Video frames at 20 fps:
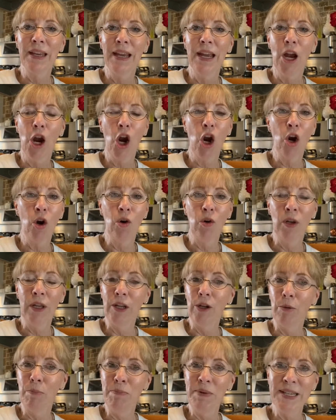her
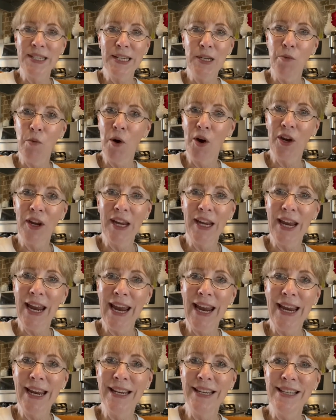little busy working
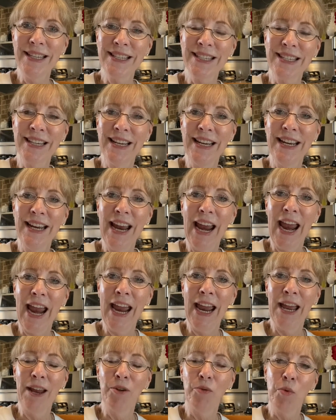hands,
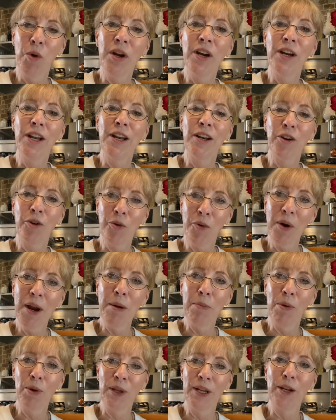and what an
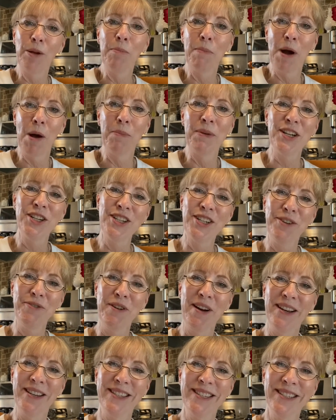incredible little mama she
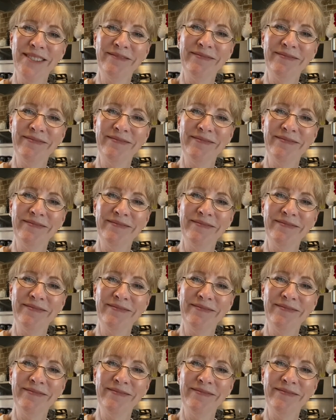was.